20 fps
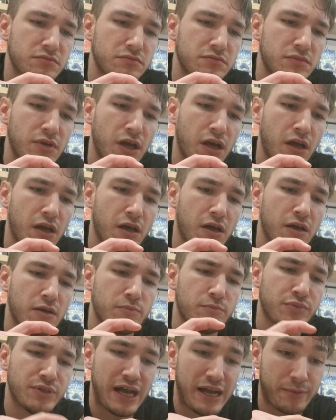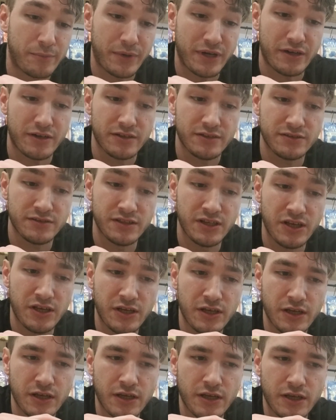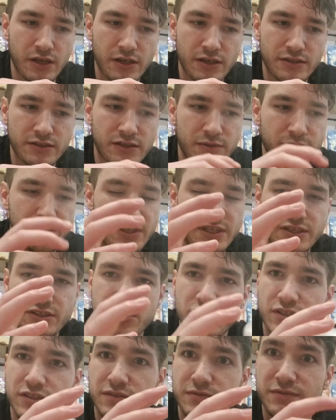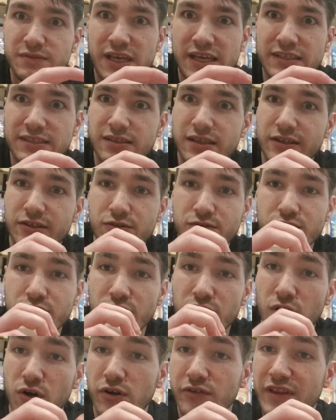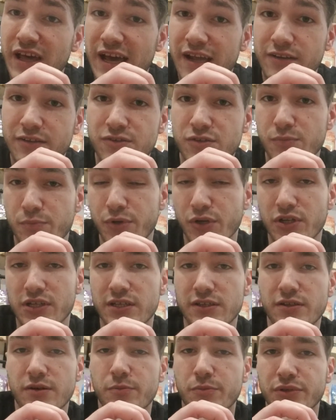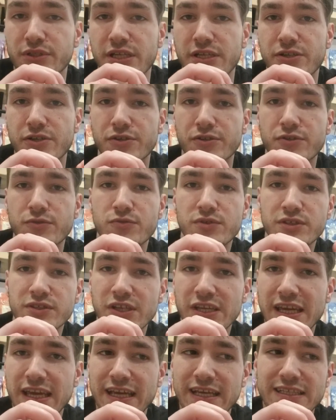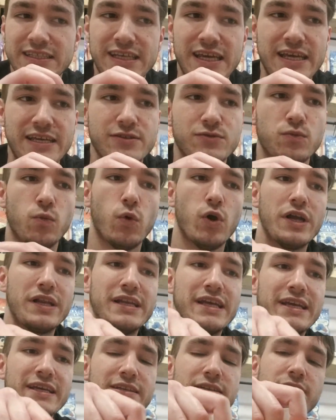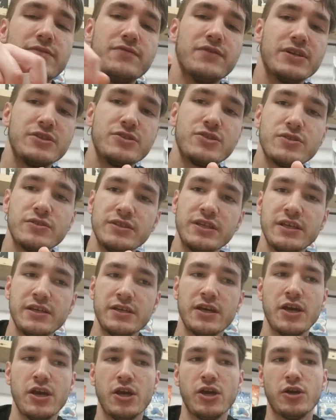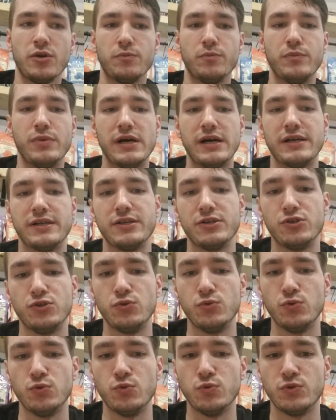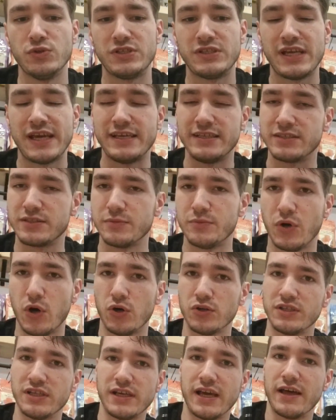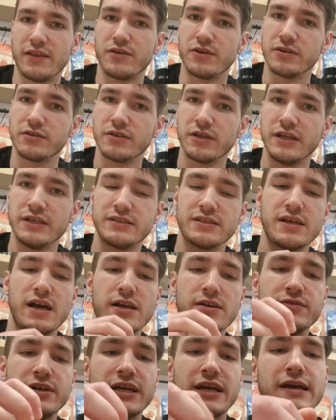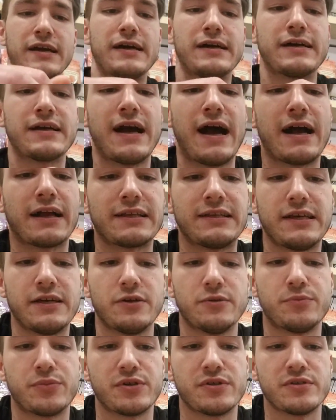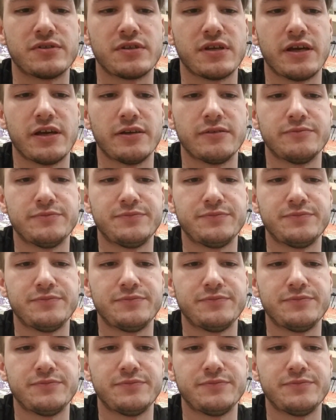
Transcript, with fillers: uh, blackberries. To me, it just tastes like you took all that and you put it in a blender. You really can't taste one individually, but you taste them all together. It's kind of like a cocktail per se.